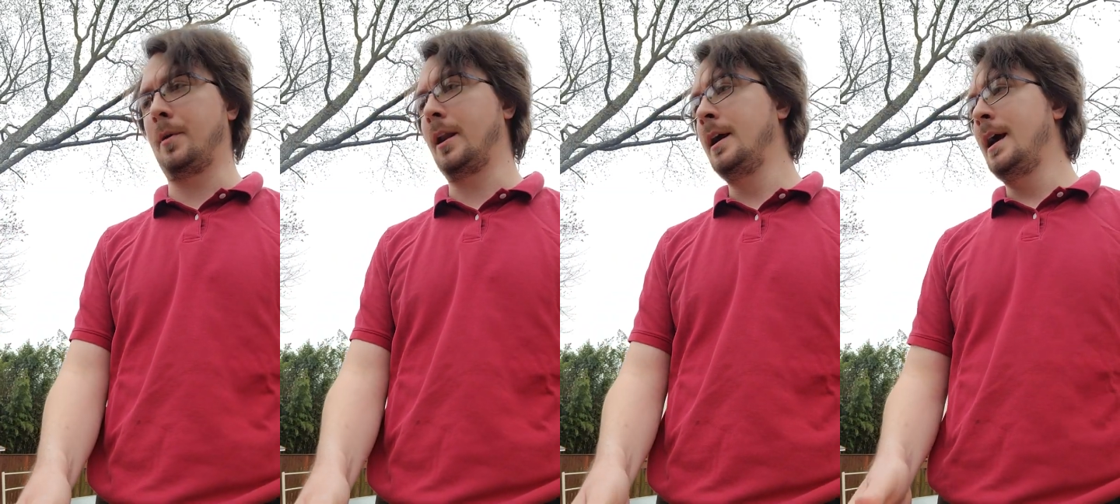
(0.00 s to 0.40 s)

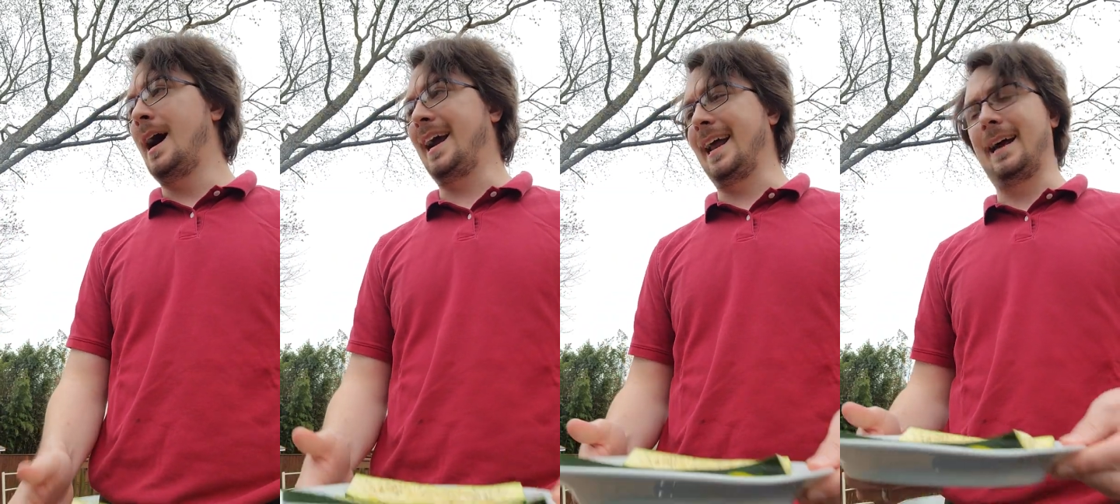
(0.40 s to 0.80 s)
But
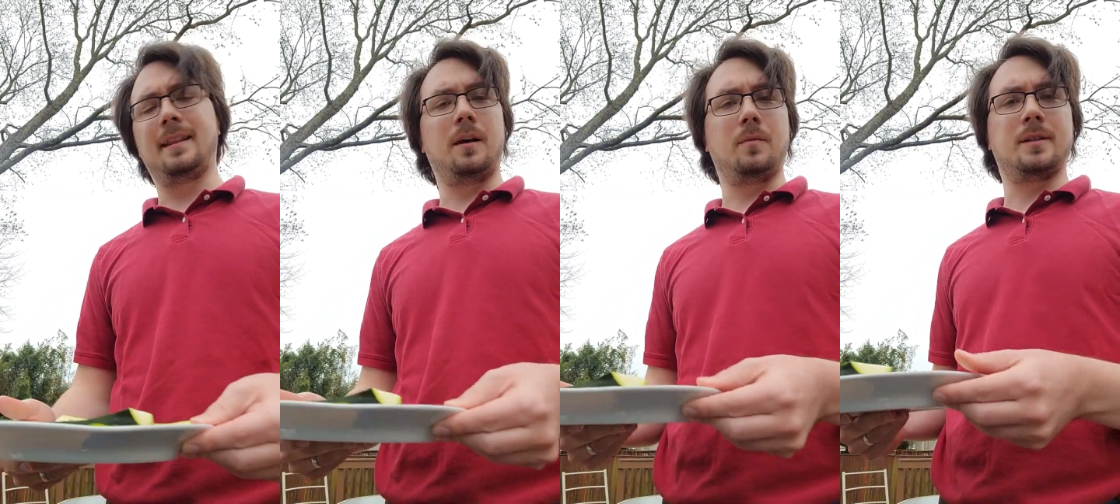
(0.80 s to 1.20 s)
again, I
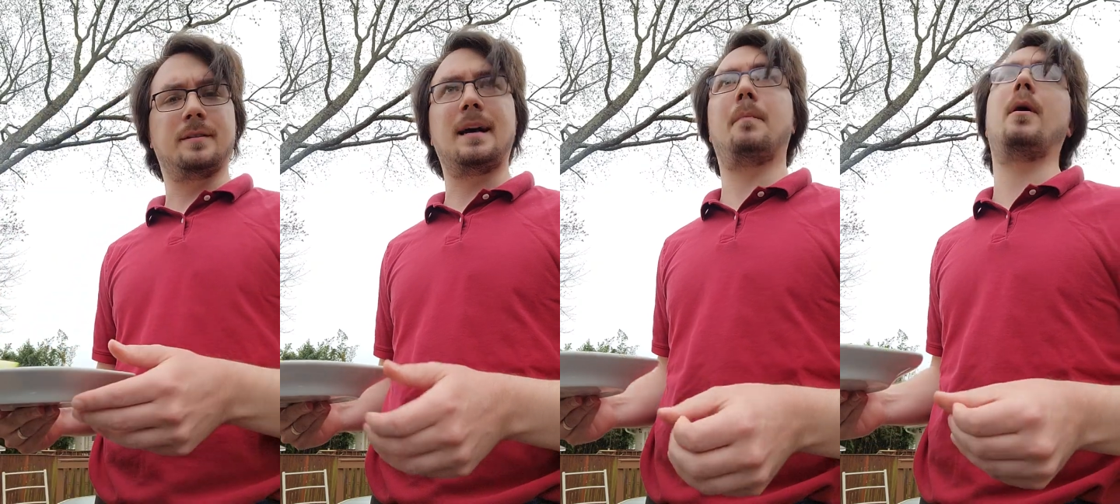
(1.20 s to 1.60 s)
like it with the
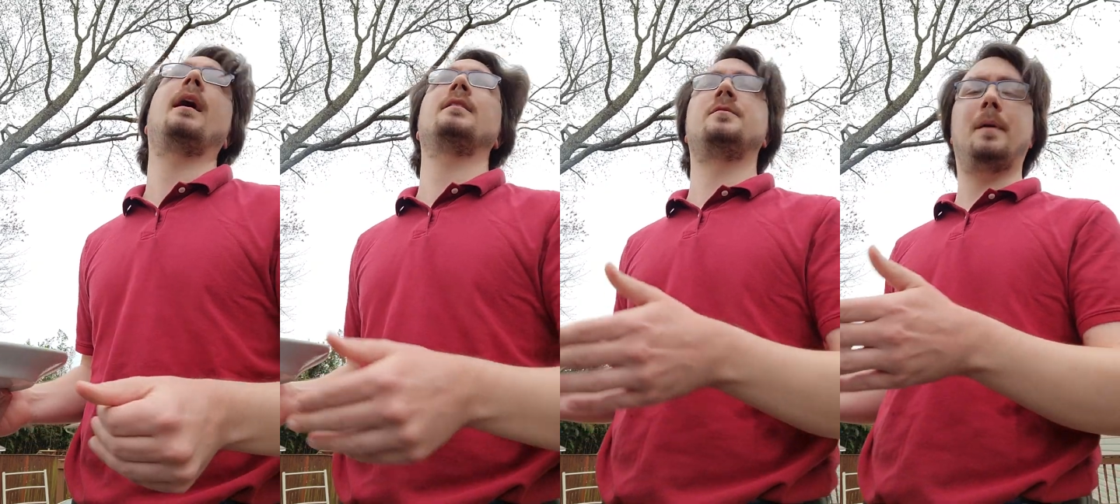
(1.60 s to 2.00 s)
top
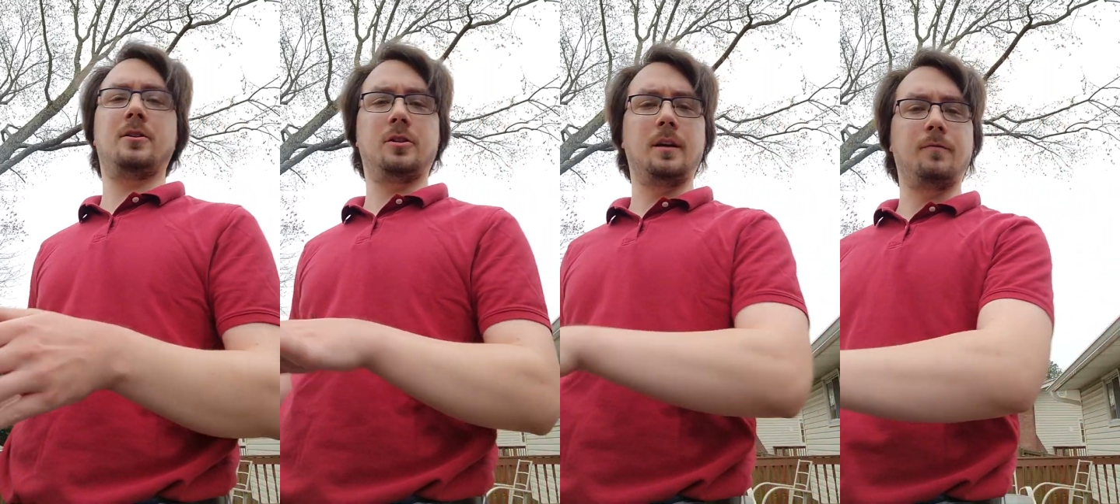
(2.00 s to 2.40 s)
rack,
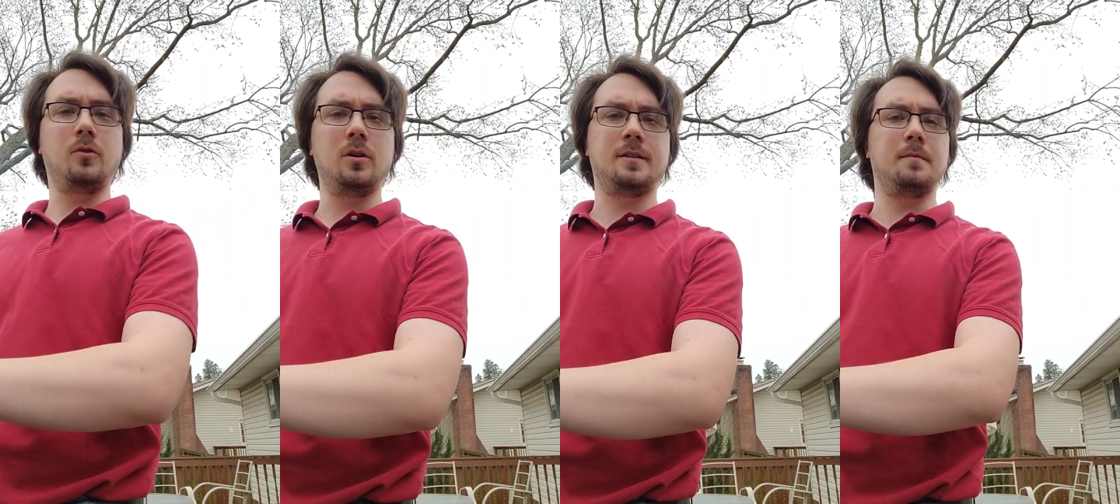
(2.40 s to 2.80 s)
especially if you
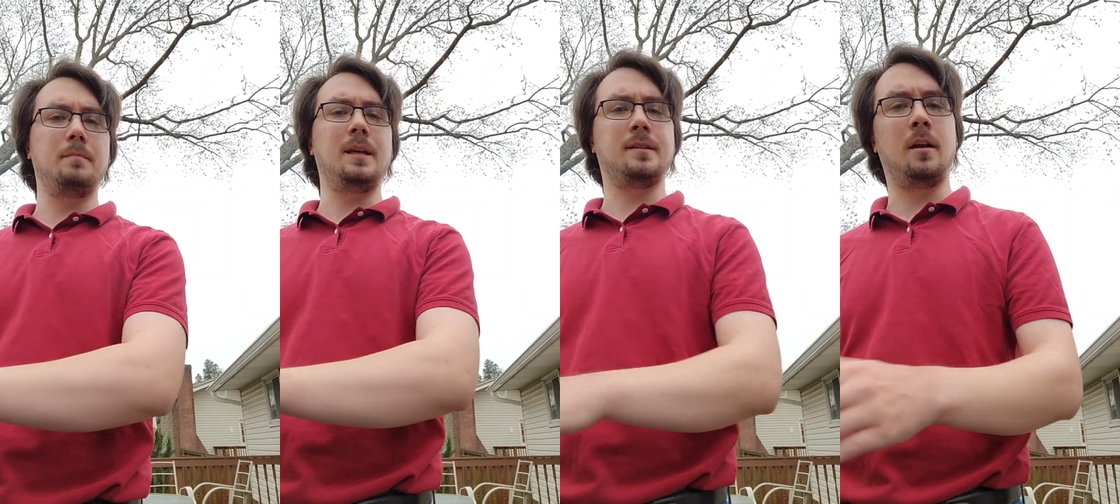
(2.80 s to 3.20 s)
cook some
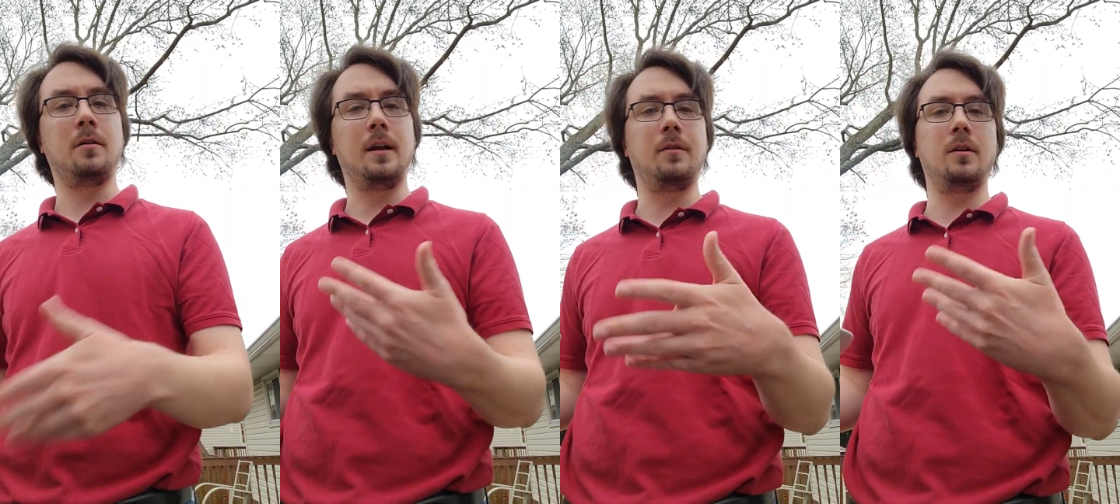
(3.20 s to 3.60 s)
meats
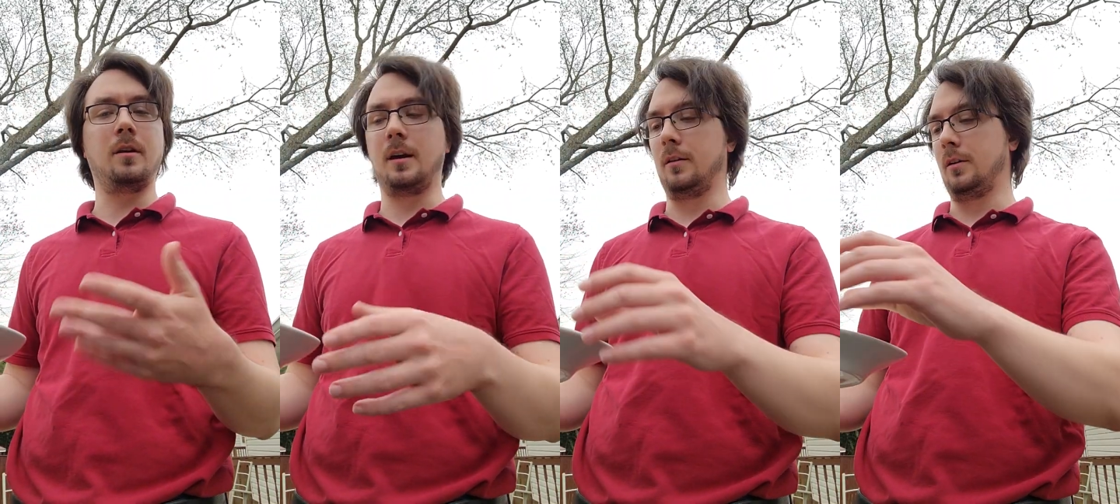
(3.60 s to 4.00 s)
underneath, you
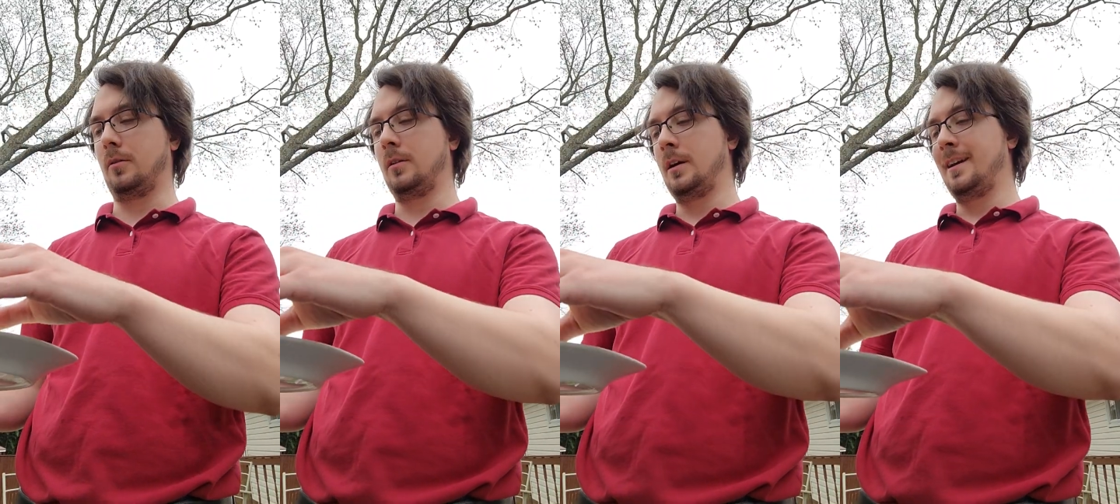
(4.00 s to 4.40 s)
can get a little